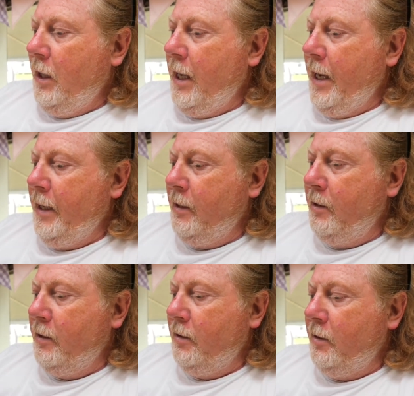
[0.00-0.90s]

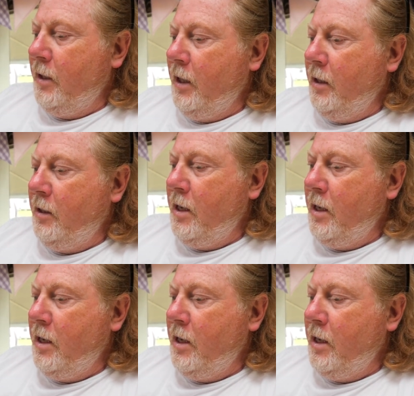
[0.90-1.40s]
and the